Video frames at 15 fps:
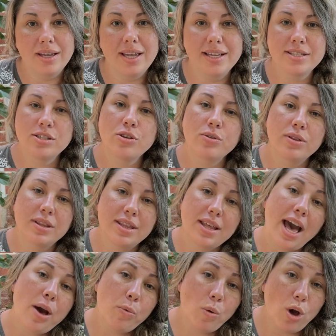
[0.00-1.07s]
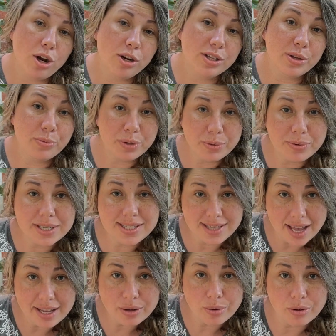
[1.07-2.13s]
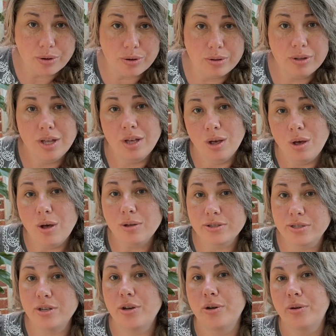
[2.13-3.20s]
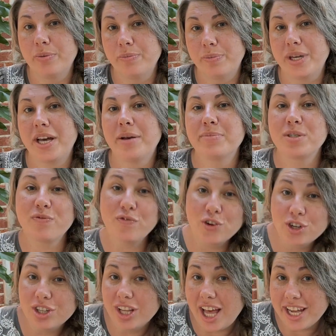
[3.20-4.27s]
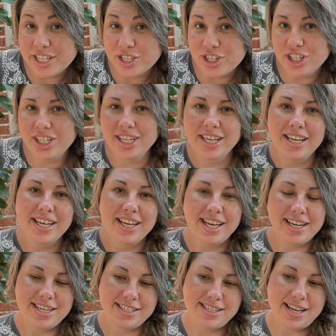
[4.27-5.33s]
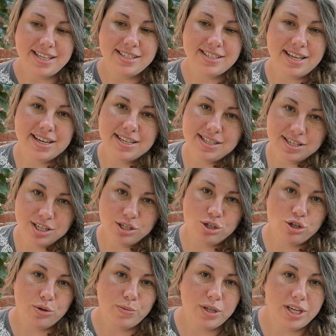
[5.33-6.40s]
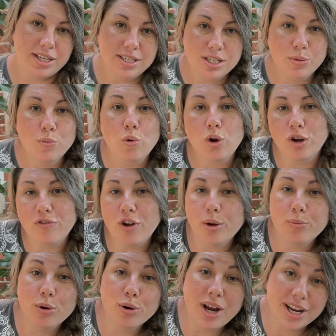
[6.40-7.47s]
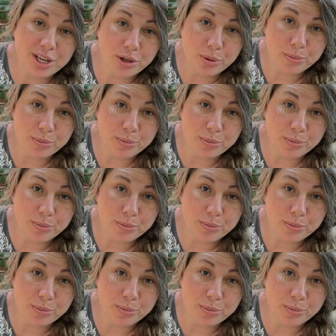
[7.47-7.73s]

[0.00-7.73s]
And so that water that we recycle also becomes fertilizer in a sense, and is distributed to more of our perennial